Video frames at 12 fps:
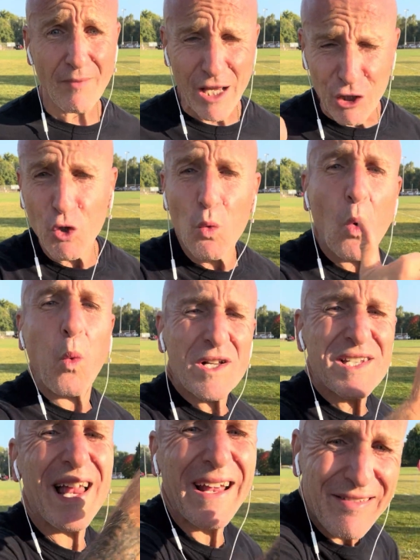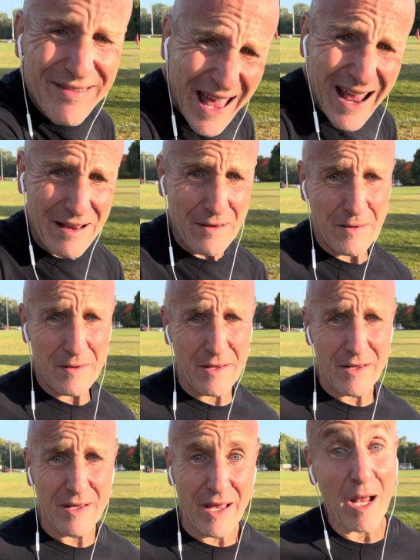And you were once like they,
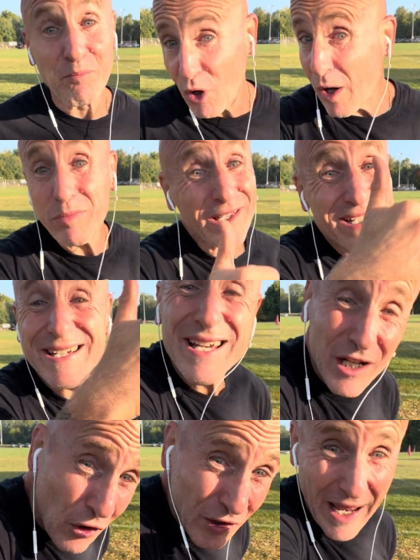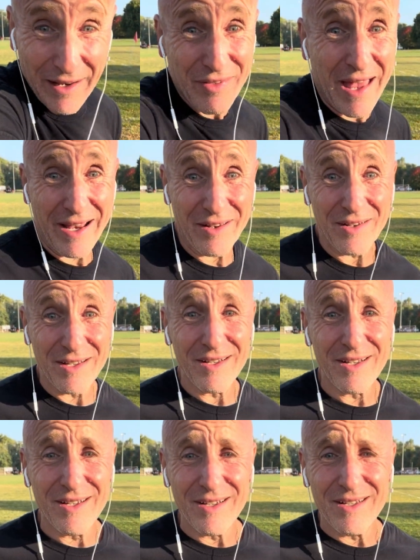and probably still are like they.
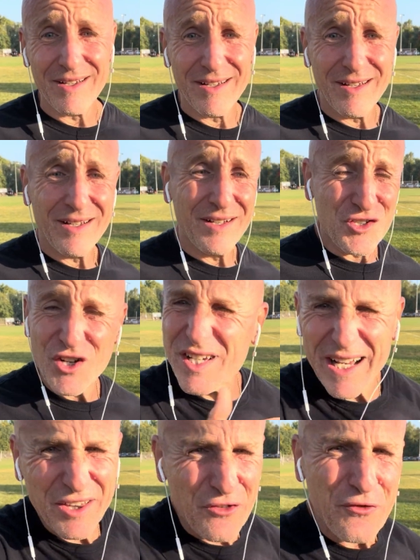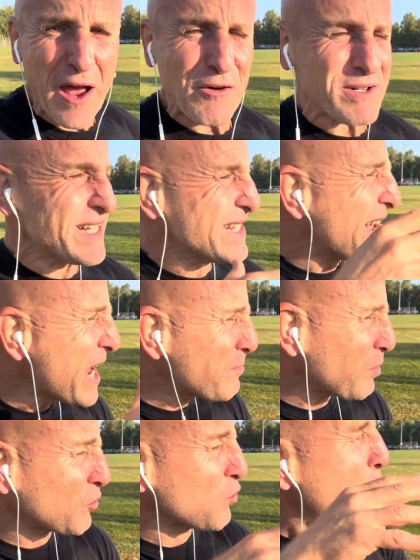Just like the Pharisees, hypocrites.